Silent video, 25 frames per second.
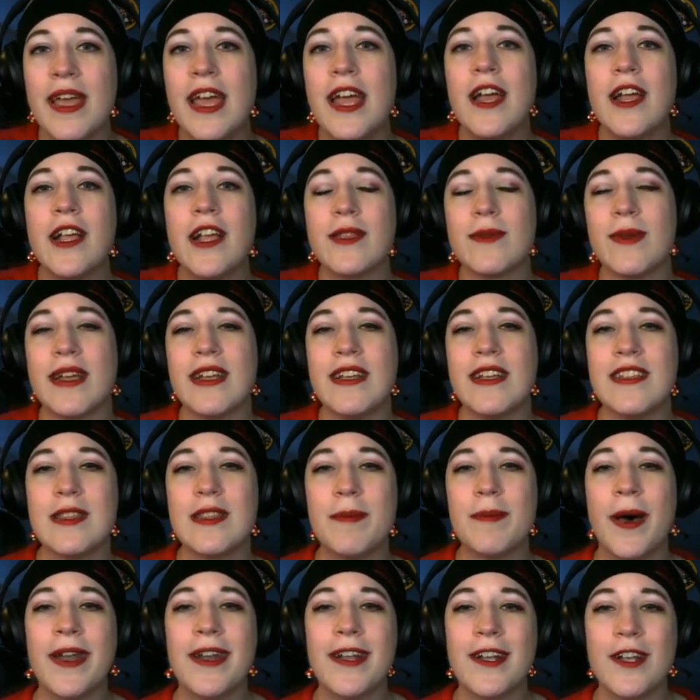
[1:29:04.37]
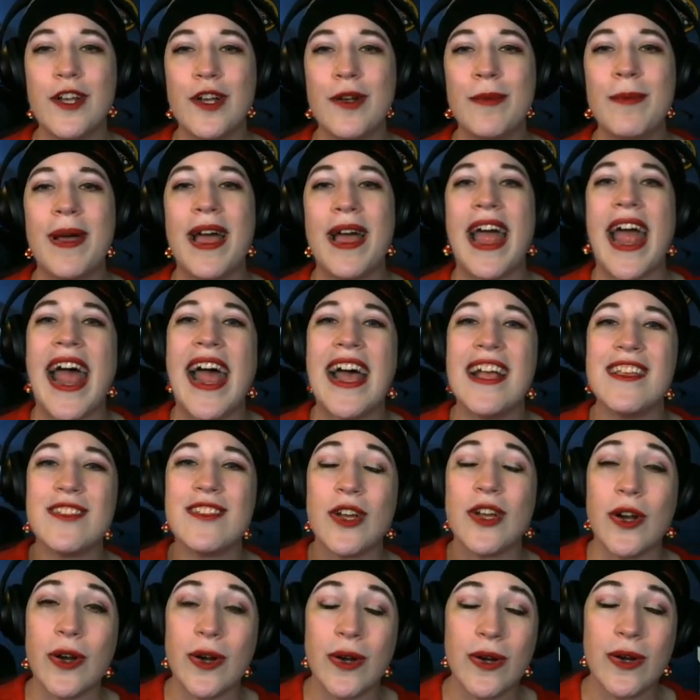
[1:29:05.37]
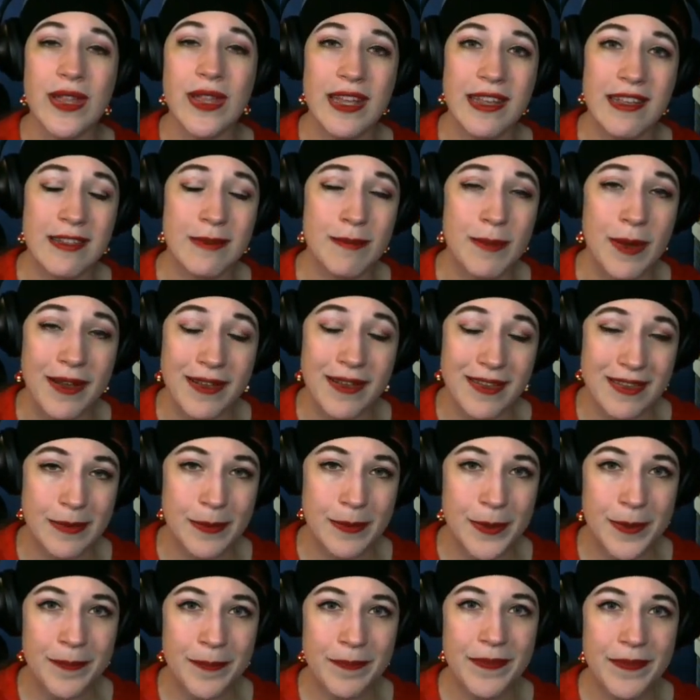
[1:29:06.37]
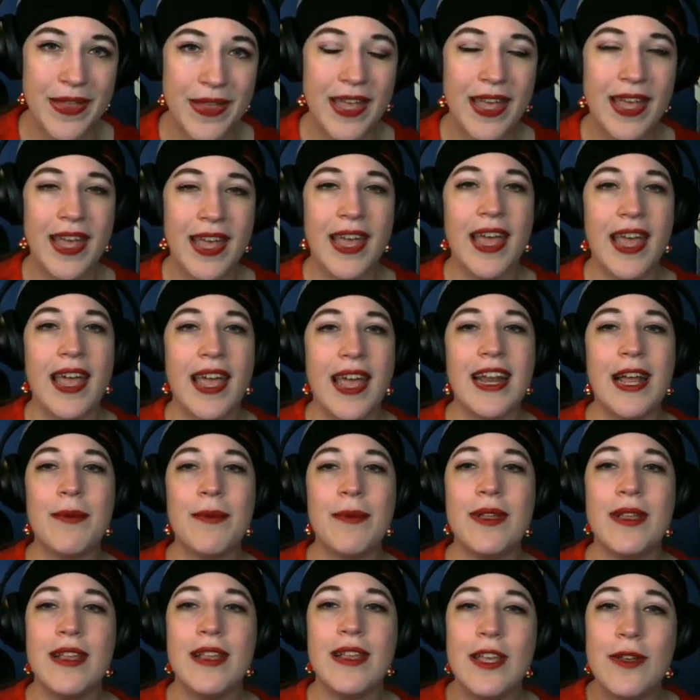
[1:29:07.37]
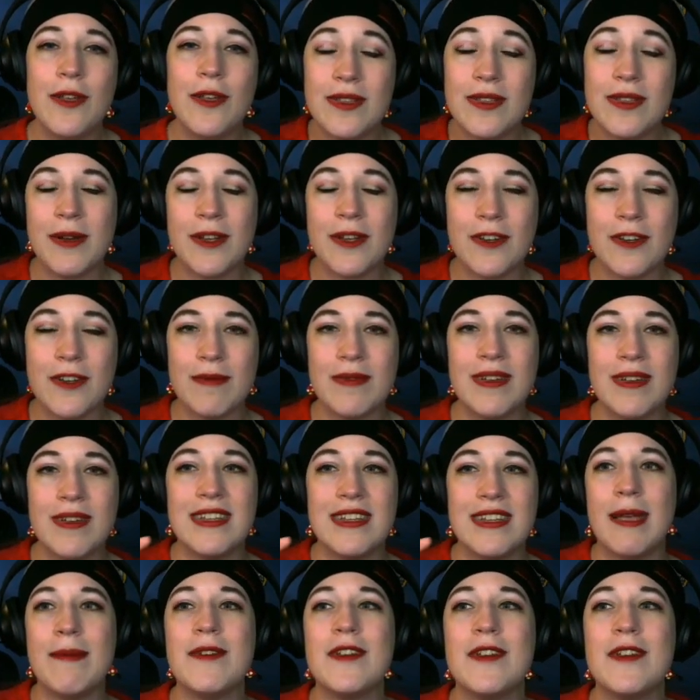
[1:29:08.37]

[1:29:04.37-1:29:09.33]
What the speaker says: so I can spawn a Goomba as early as possible. And I will use a mushroom to damage